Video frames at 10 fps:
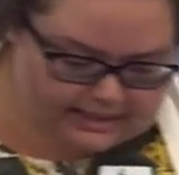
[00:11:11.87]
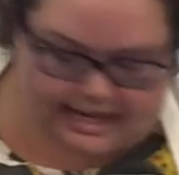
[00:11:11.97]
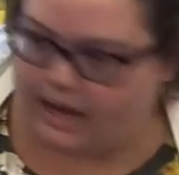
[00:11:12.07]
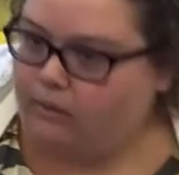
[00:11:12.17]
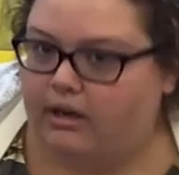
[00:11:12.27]

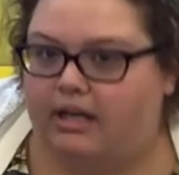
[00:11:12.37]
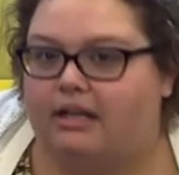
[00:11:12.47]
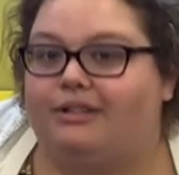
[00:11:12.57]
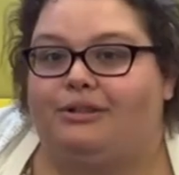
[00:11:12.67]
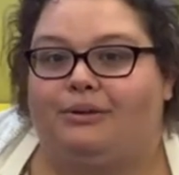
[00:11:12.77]
Now we're
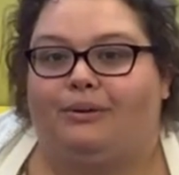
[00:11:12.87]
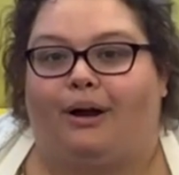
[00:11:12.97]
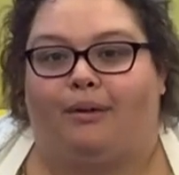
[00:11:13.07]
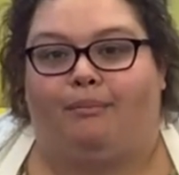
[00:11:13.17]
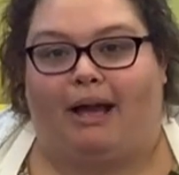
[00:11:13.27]
gonna do
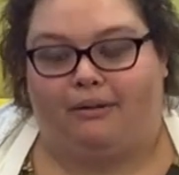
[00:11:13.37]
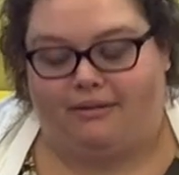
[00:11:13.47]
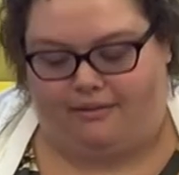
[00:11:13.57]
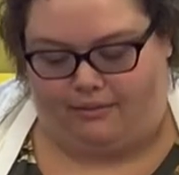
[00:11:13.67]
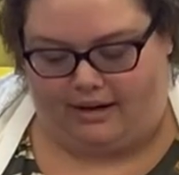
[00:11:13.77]
our
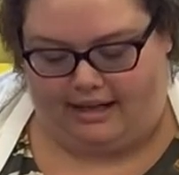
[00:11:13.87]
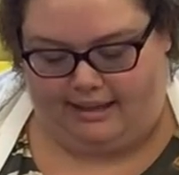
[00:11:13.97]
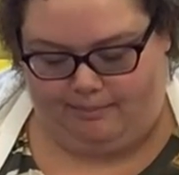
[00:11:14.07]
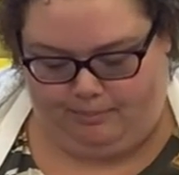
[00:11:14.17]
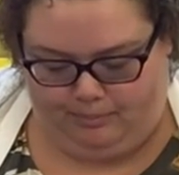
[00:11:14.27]
bounce
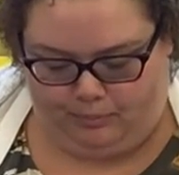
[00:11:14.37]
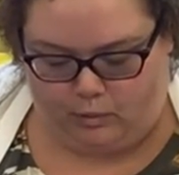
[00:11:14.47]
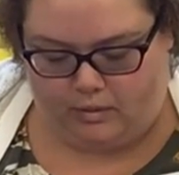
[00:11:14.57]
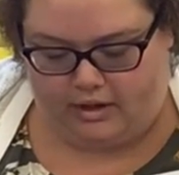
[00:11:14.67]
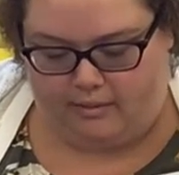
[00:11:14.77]
rhyme
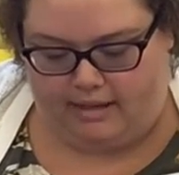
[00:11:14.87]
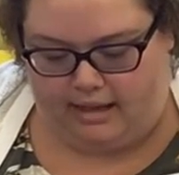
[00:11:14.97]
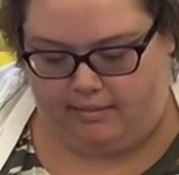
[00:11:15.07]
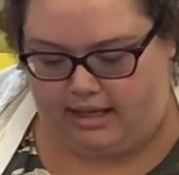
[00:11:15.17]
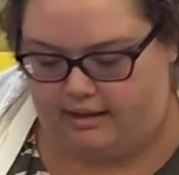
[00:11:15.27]
with our
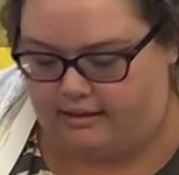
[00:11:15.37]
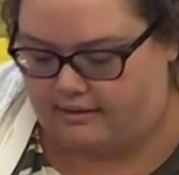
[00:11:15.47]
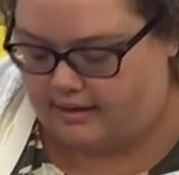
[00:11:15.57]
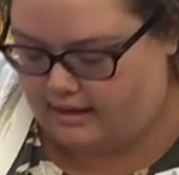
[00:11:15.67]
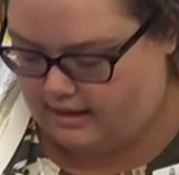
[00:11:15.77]

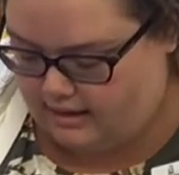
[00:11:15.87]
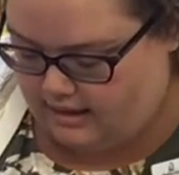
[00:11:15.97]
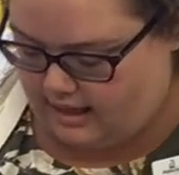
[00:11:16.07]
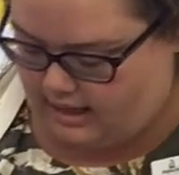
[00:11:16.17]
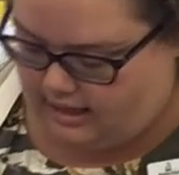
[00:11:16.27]
babies.
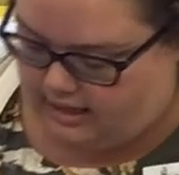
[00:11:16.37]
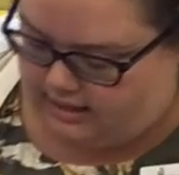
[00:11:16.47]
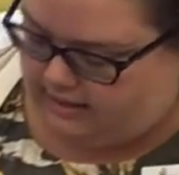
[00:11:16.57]
And